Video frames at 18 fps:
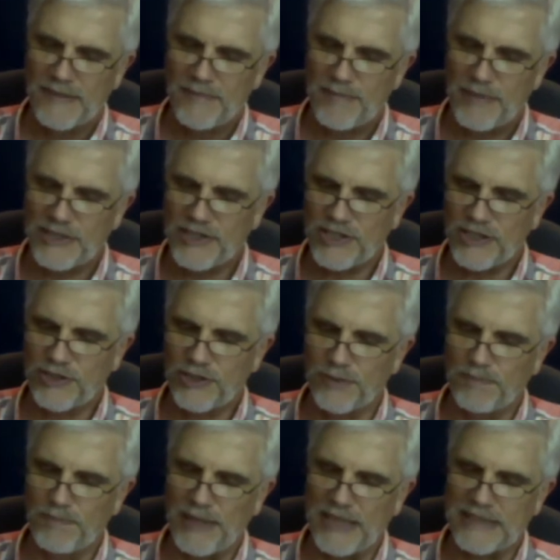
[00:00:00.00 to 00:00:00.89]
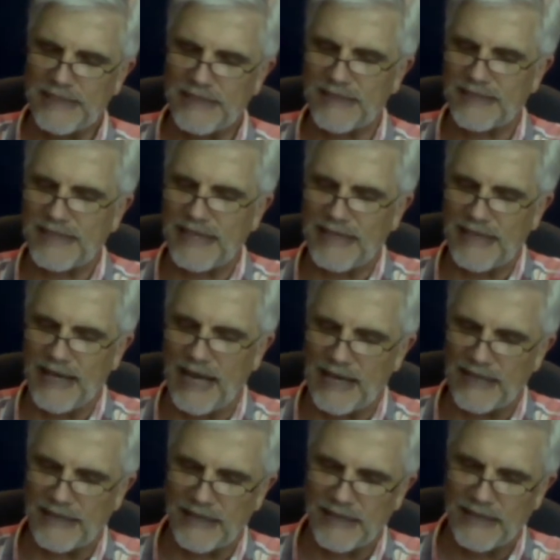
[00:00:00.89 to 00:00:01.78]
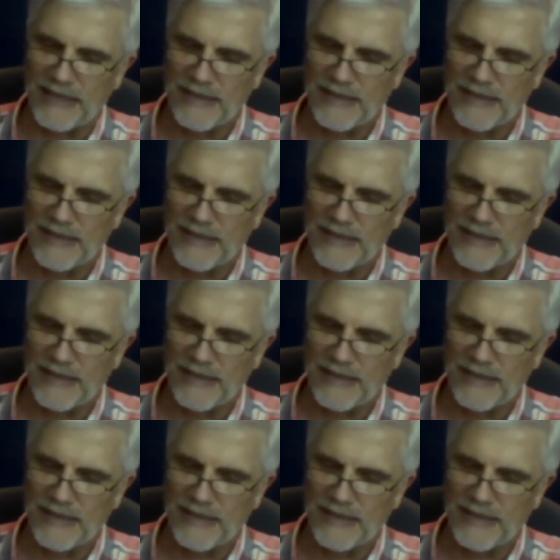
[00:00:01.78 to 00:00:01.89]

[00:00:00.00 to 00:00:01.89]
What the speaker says: But you'd do better to say neither.